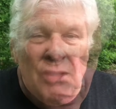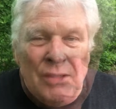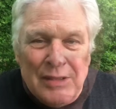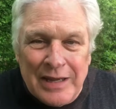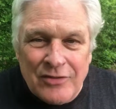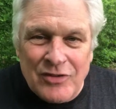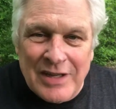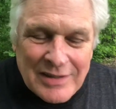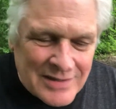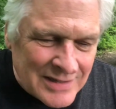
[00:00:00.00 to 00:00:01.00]
Let's
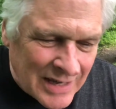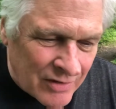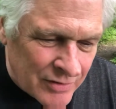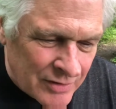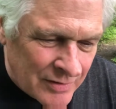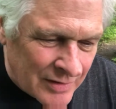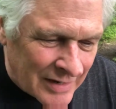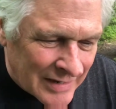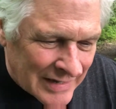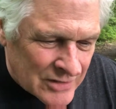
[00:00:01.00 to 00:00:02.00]
get together
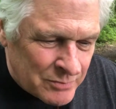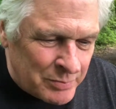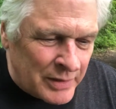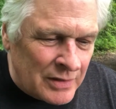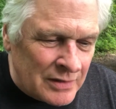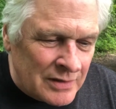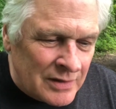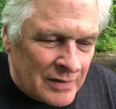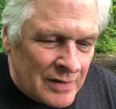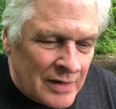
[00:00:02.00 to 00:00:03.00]
and let's build
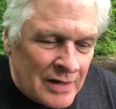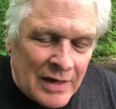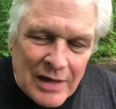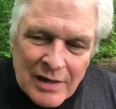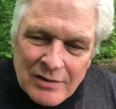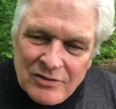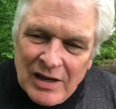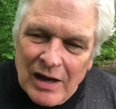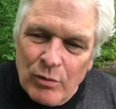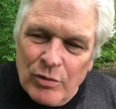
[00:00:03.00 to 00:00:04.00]
a
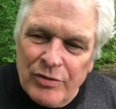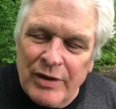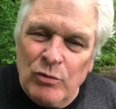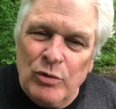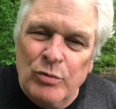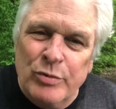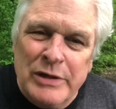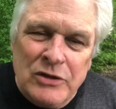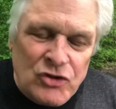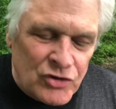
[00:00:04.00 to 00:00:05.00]
tower that will
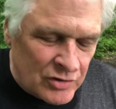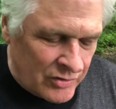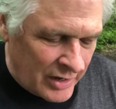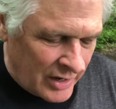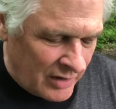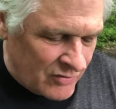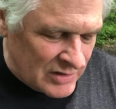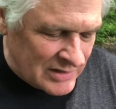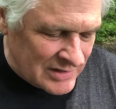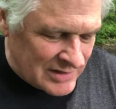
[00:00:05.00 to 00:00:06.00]
reach the
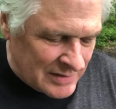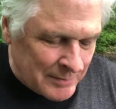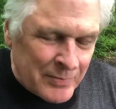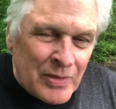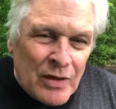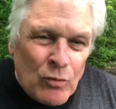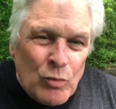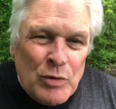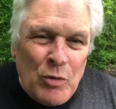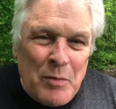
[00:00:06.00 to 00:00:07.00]
heavens.
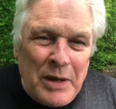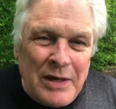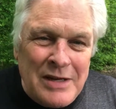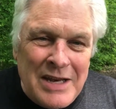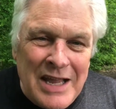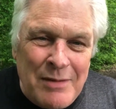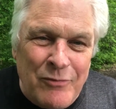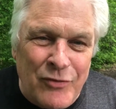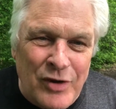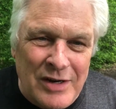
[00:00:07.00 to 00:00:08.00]
We will make a name
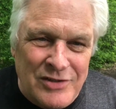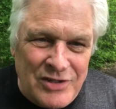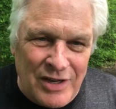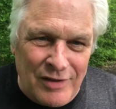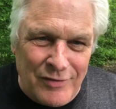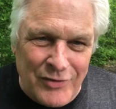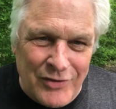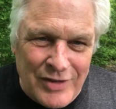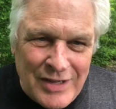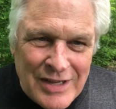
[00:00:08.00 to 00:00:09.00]
for ourselves.
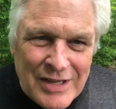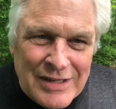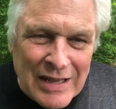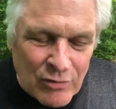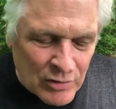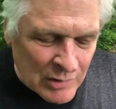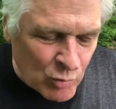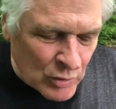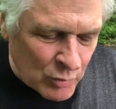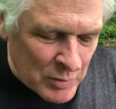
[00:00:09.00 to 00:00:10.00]
Not only
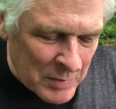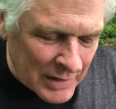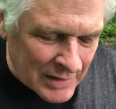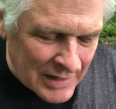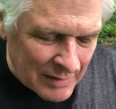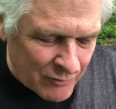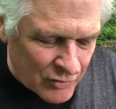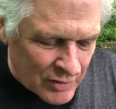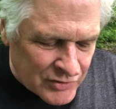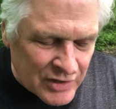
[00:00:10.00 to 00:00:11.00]
will we make a name for
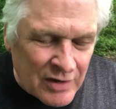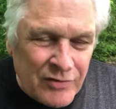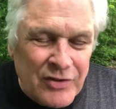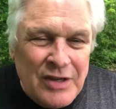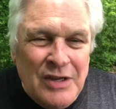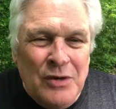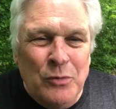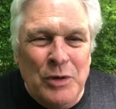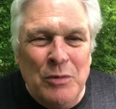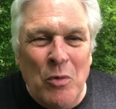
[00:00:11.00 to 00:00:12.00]
ourselves,
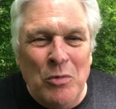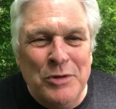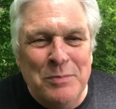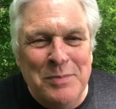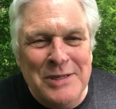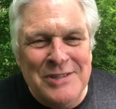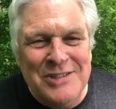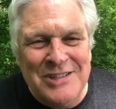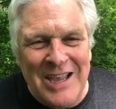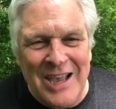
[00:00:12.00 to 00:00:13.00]
we won't be
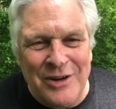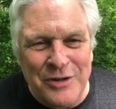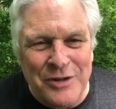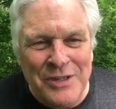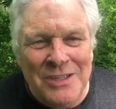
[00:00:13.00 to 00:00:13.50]
scattered.